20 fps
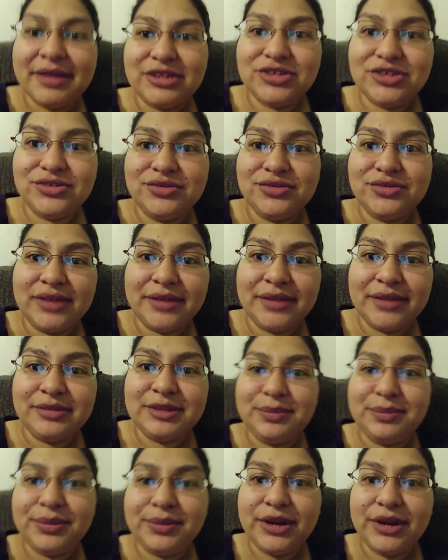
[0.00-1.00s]
2. I'm
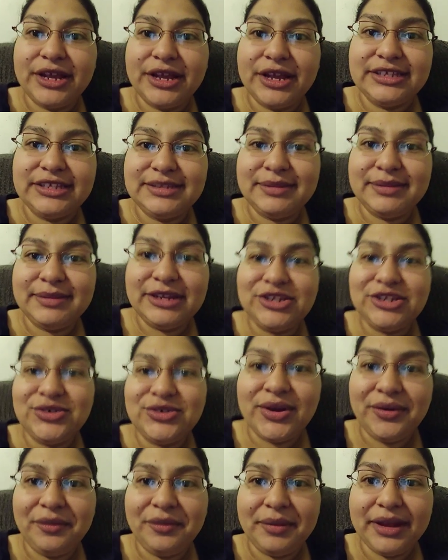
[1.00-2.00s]
surprised. My
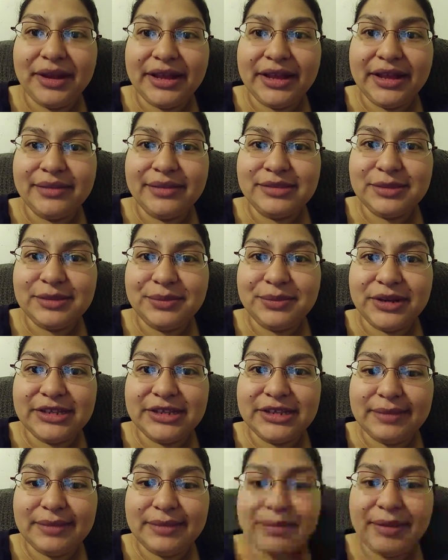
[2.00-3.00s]
2-hour mark. I'm
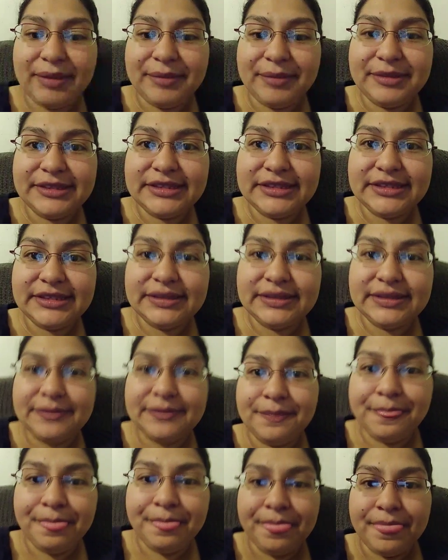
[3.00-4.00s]
surprised my babies
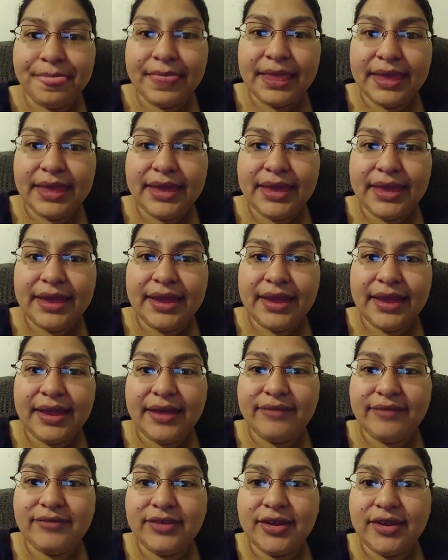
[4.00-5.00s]

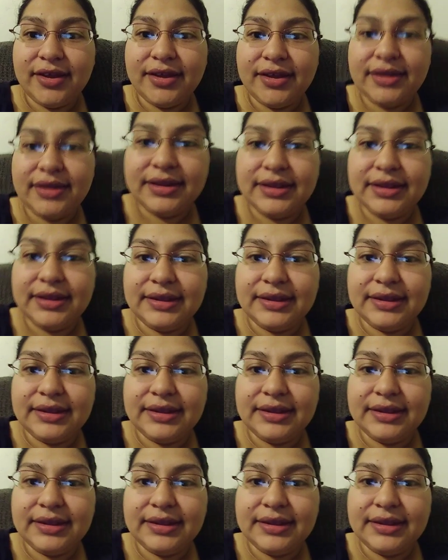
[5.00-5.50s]
have not